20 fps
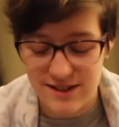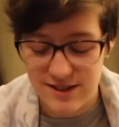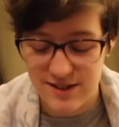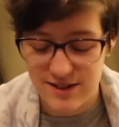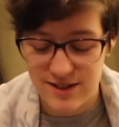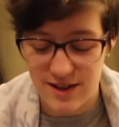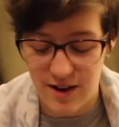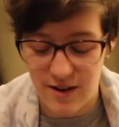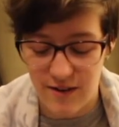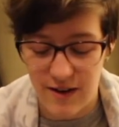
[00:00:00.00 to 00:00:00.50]

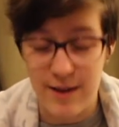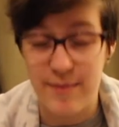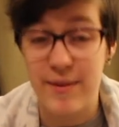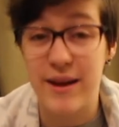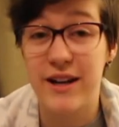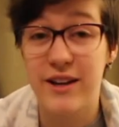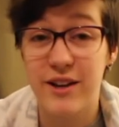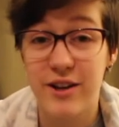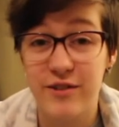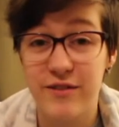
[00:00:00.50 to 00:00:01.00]
So I
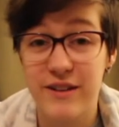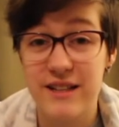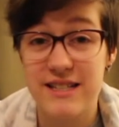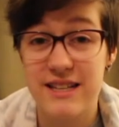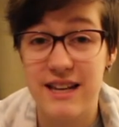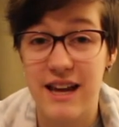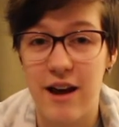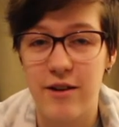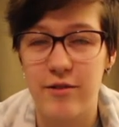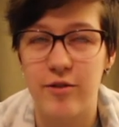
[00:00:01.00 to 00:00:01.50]
made a
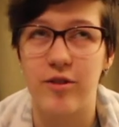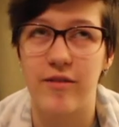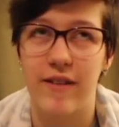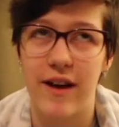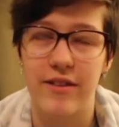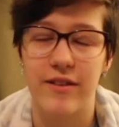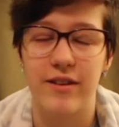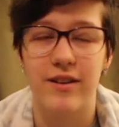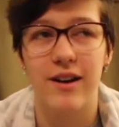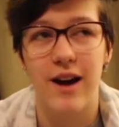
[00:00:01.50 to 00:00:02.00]
Goodreads account, or
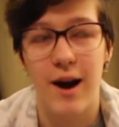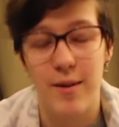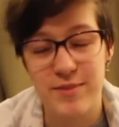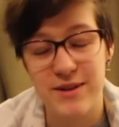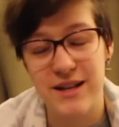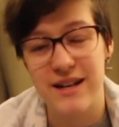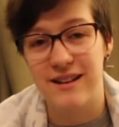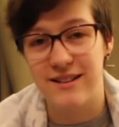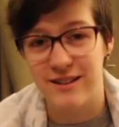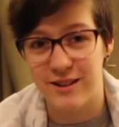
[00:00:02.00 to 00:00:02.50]
rather
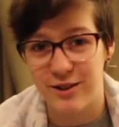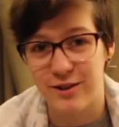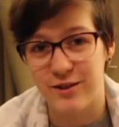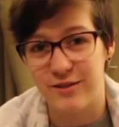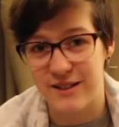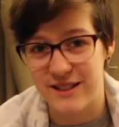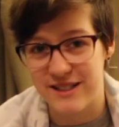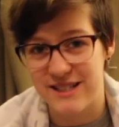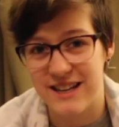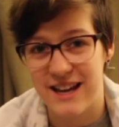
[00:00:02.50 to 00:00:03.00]
updated the
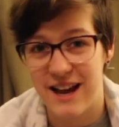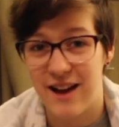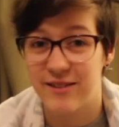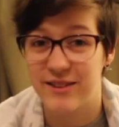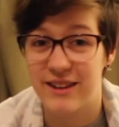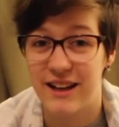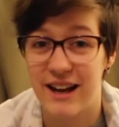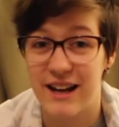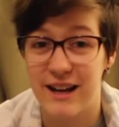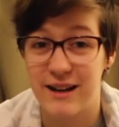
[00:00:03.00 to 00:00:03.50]
Goodreads
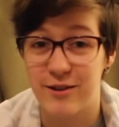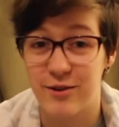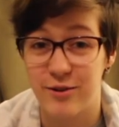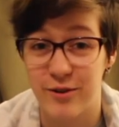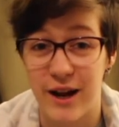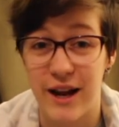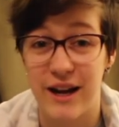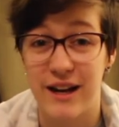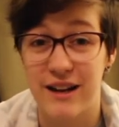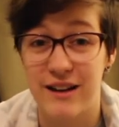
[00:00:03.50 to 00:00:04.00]
account that I had
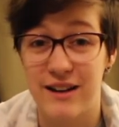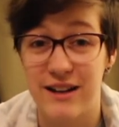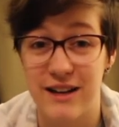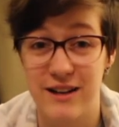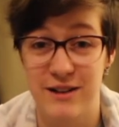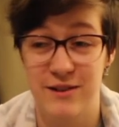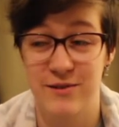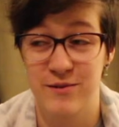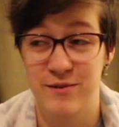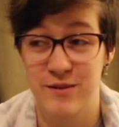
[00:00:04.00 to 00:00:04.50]
created
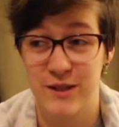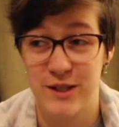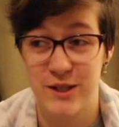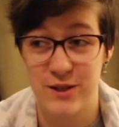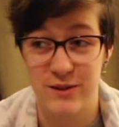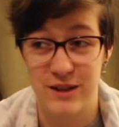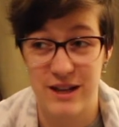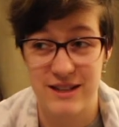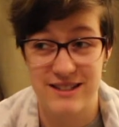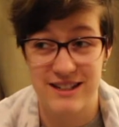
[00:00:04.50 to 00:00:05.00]
in
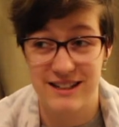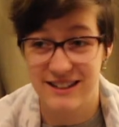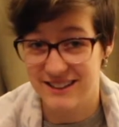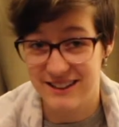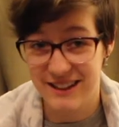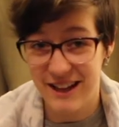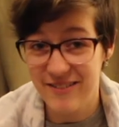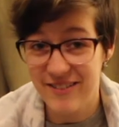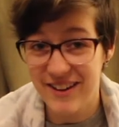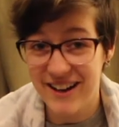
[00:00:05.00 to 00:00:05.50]

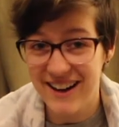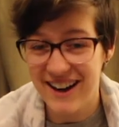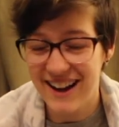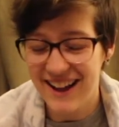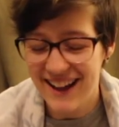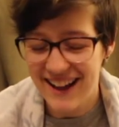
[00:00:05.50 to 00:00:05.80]
2011,